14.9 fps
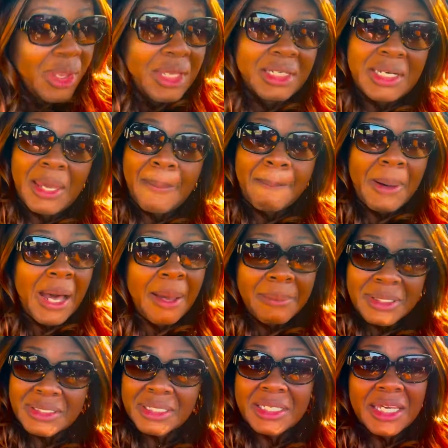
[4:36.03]
that Bob
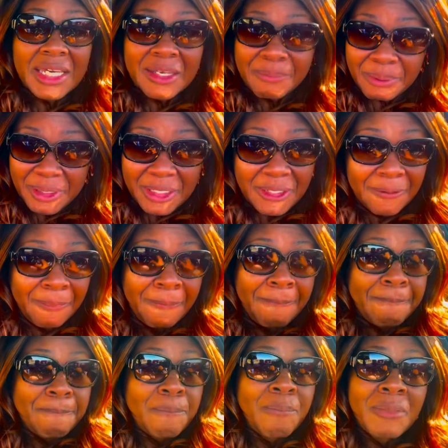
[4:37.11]
is a kingpin,
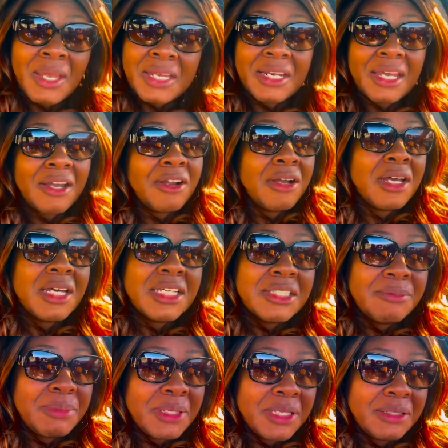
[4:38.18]
and that her
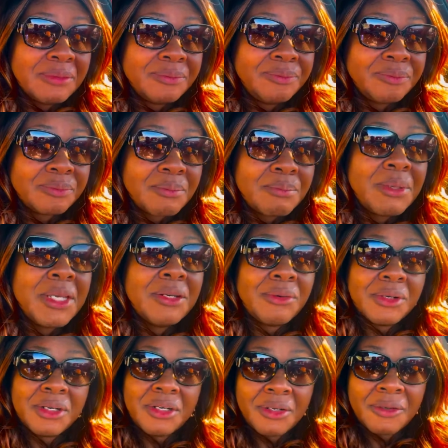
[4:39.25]
husband beat
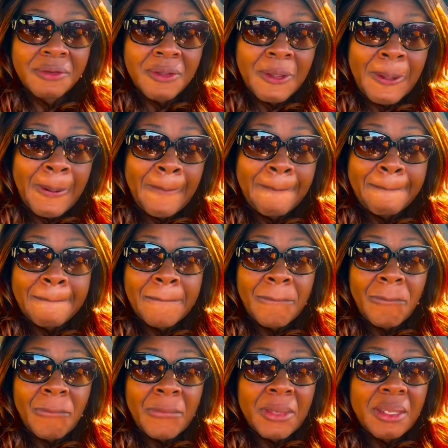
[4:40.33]
on her.
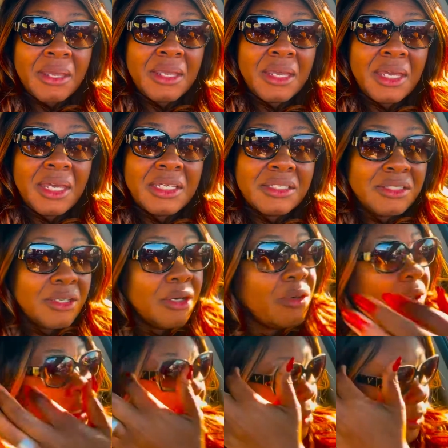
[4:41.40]
And
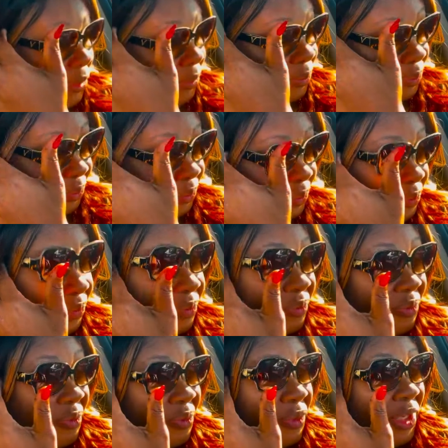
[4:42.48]
so,
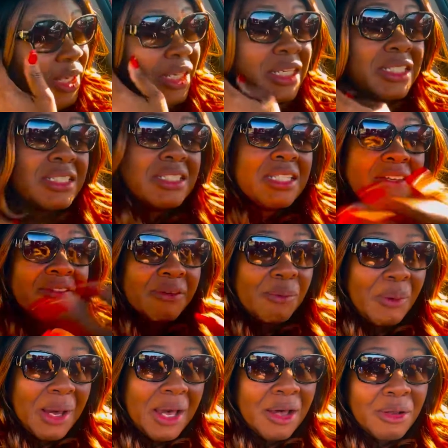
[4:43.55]
and this is even
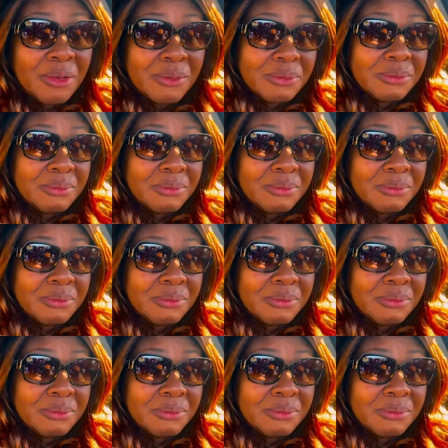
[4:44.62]
while